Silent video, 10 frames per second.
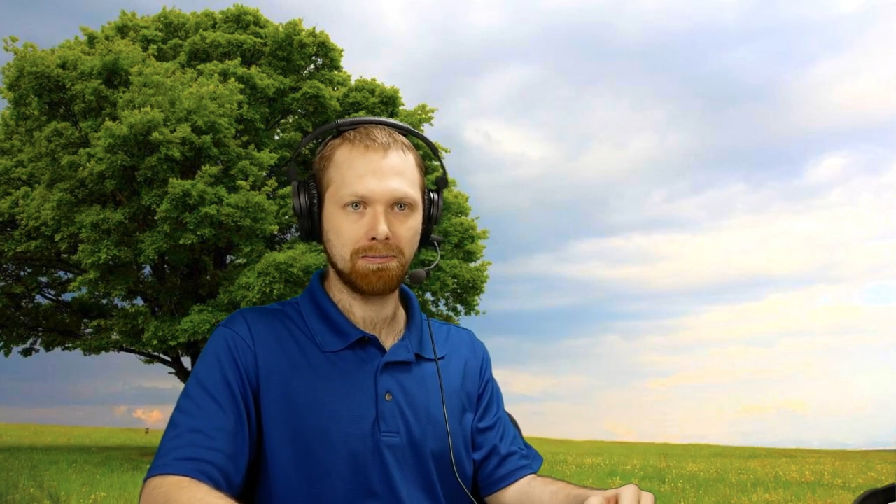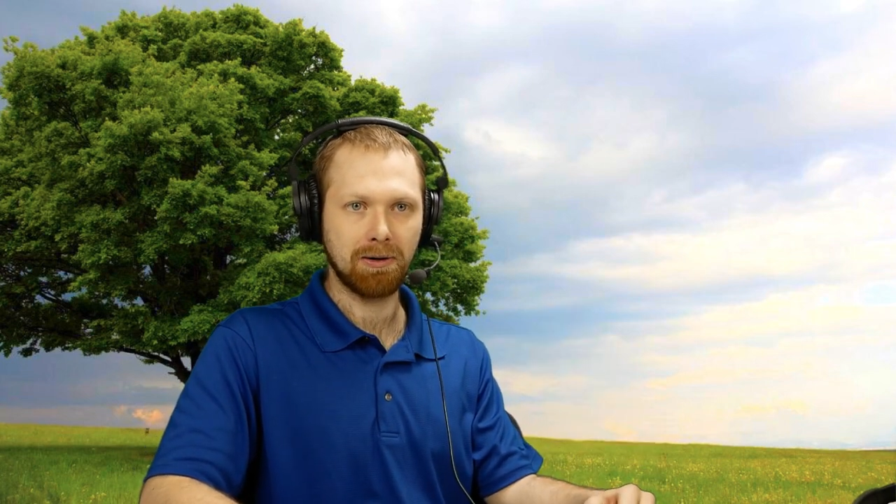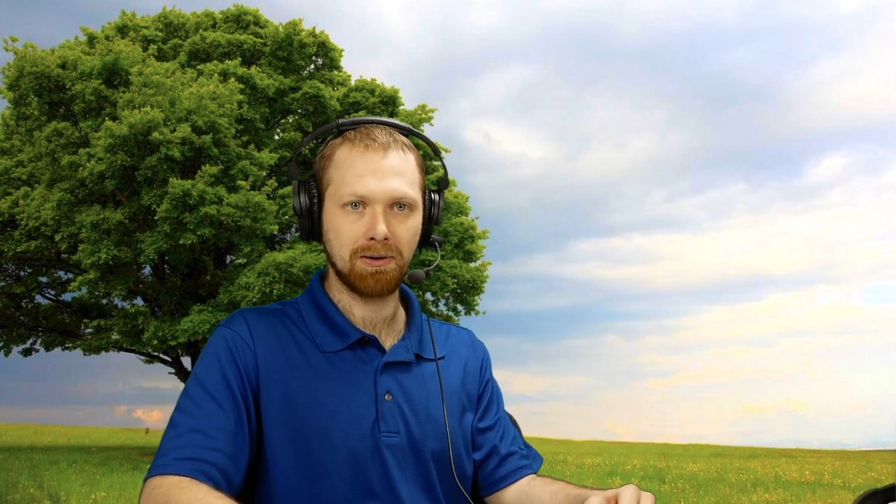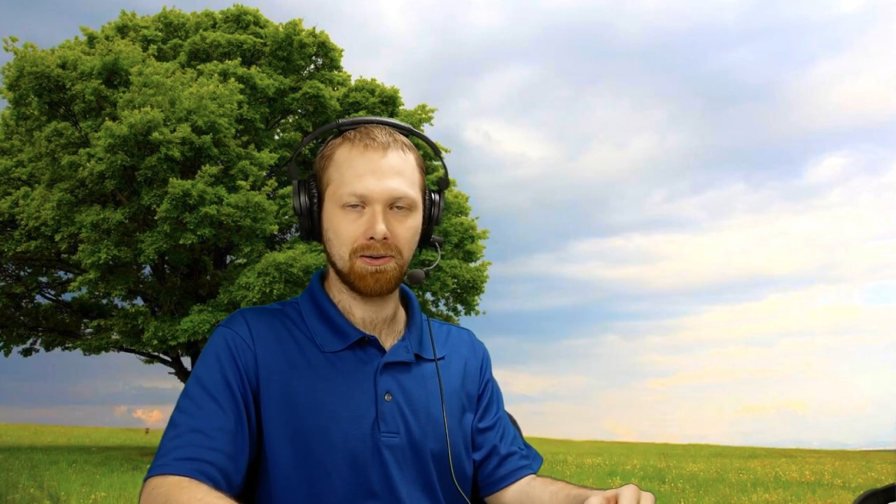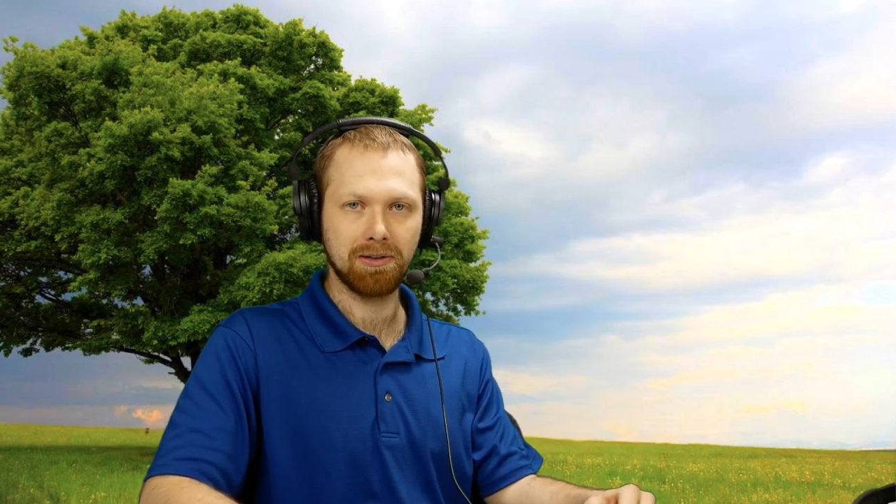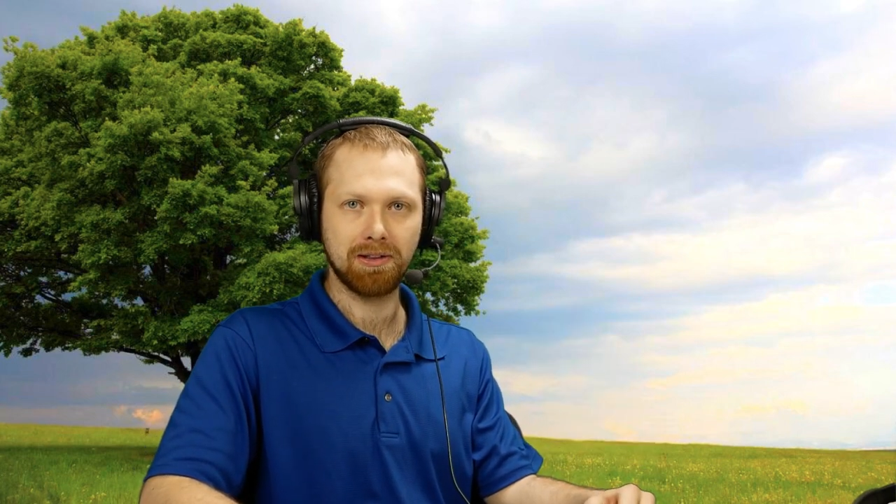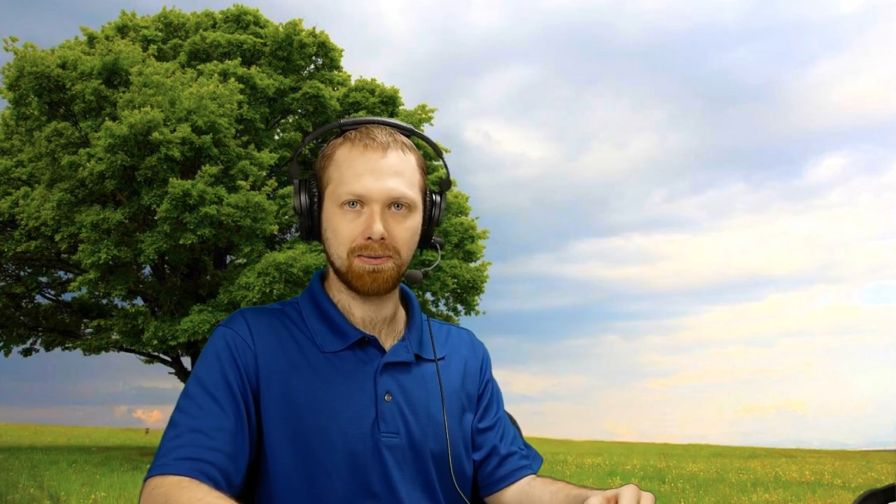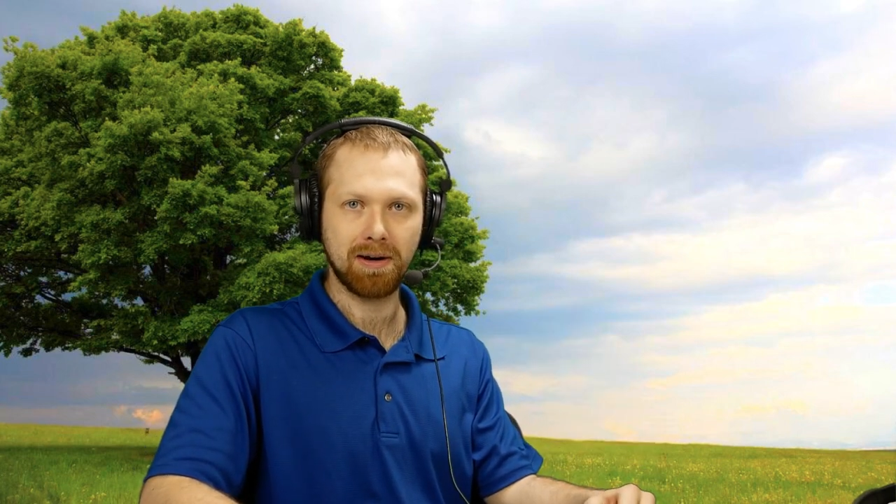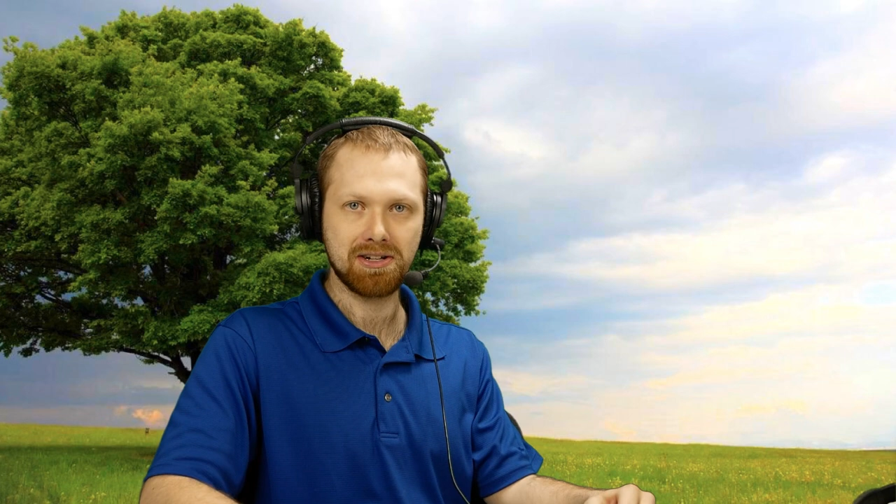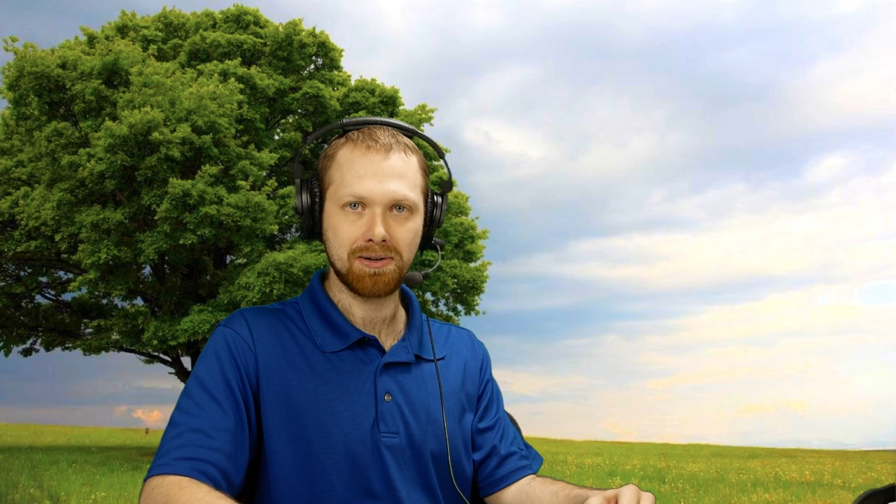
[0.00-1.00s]
miracle than the
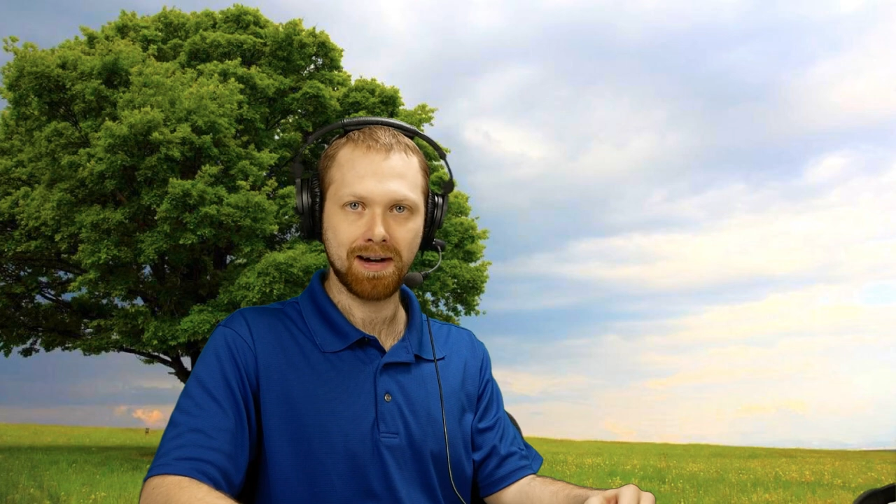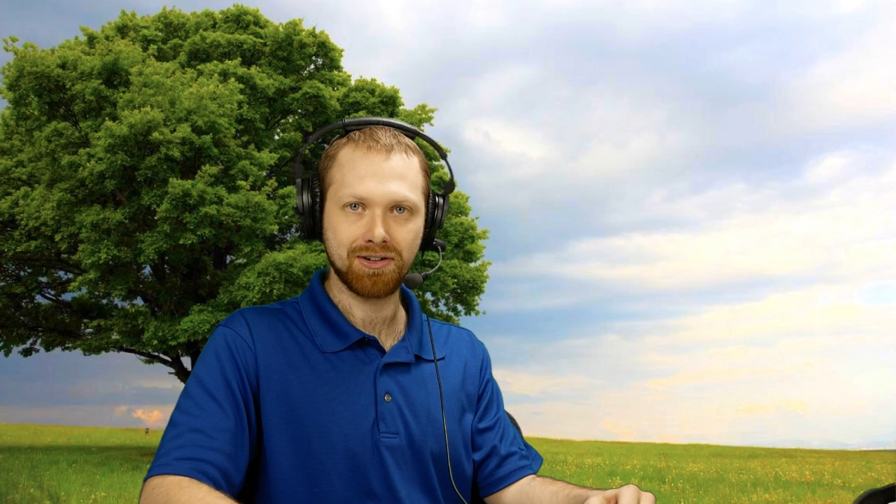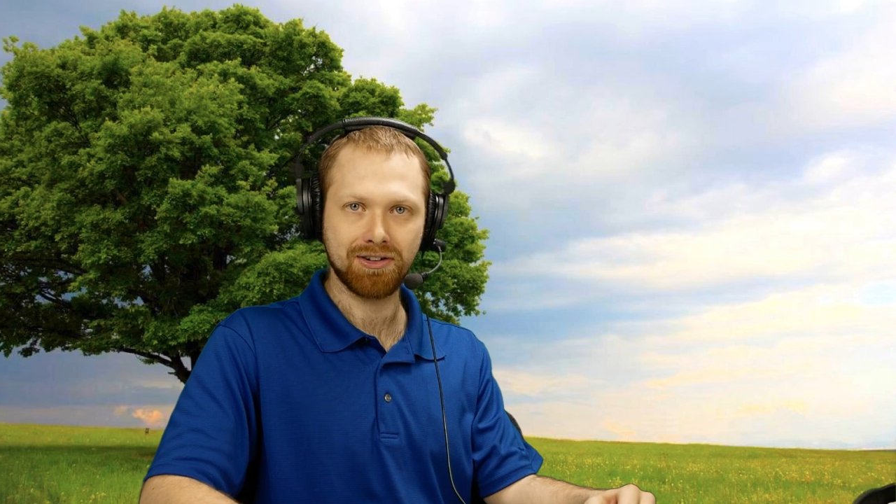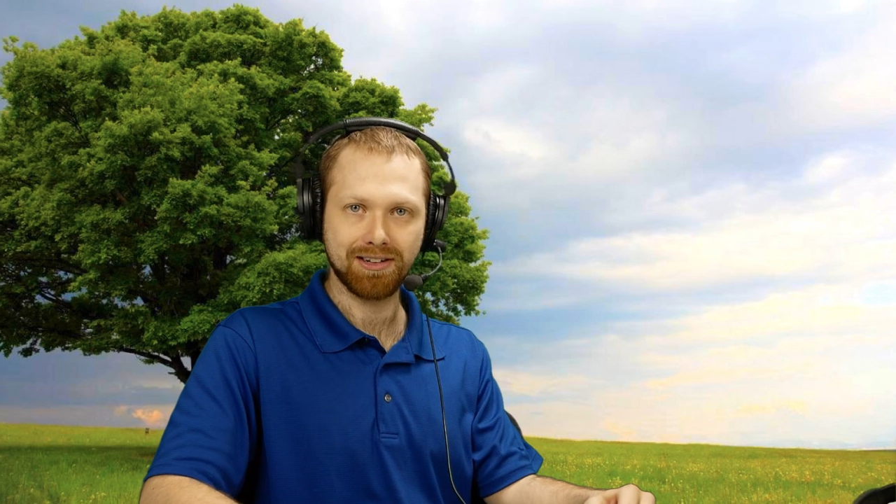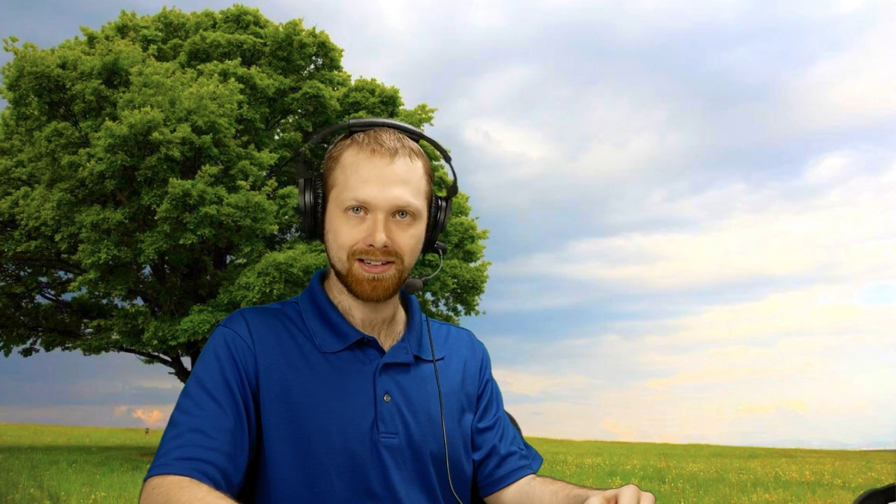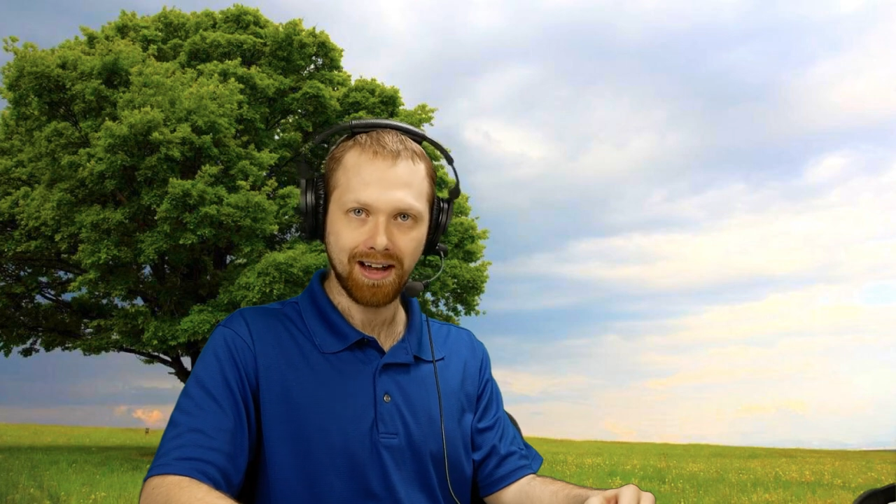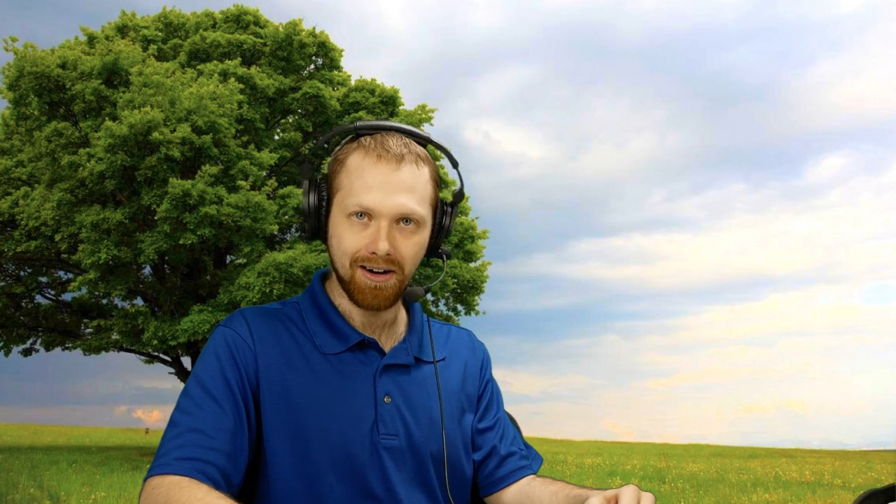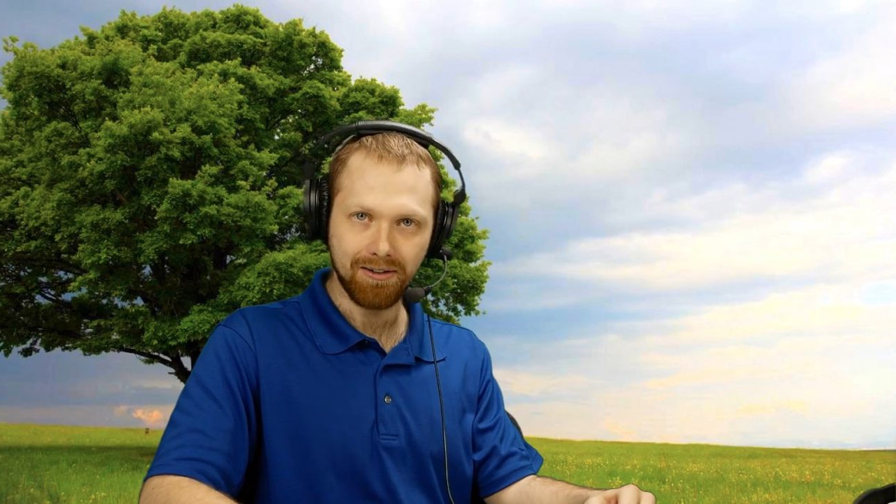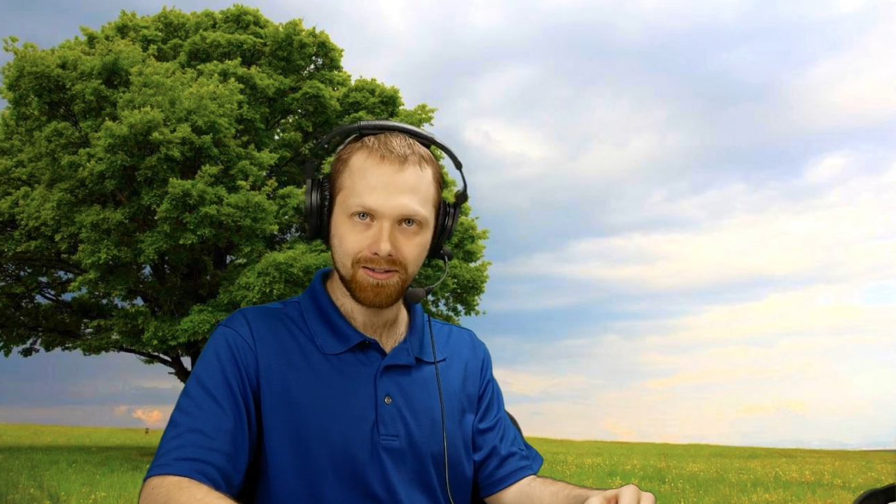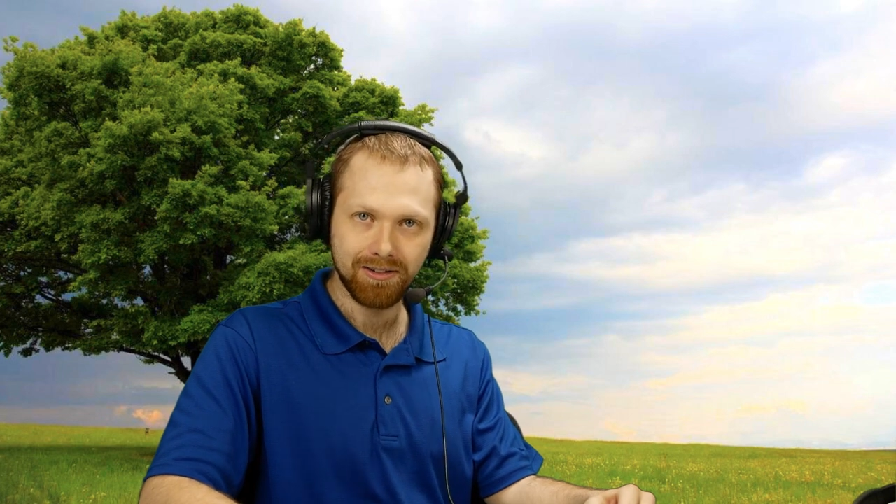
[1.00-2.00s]
resurrection
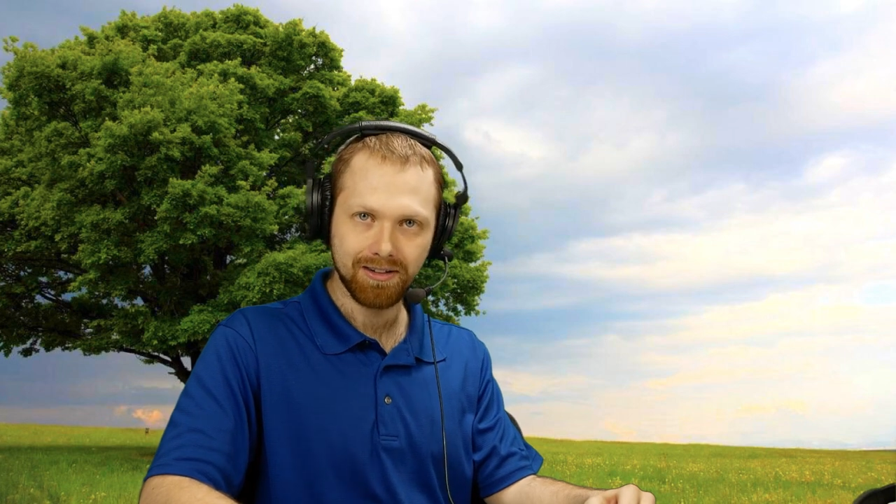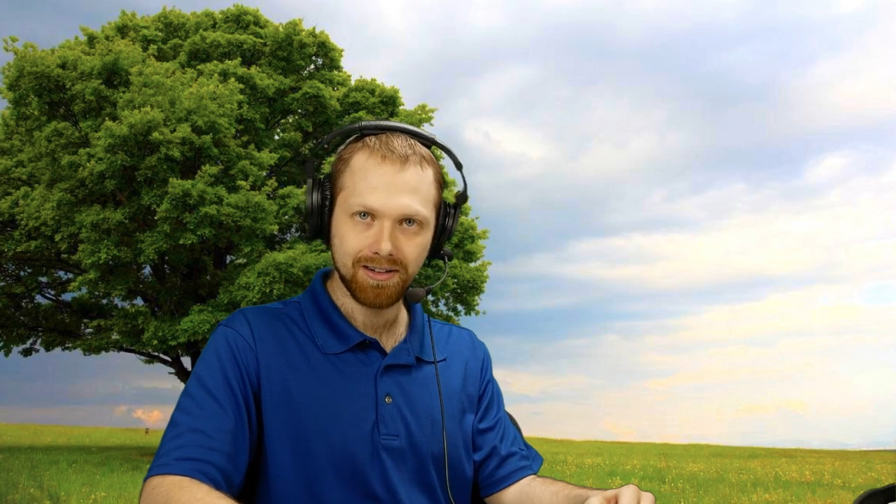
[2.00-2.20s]
itself.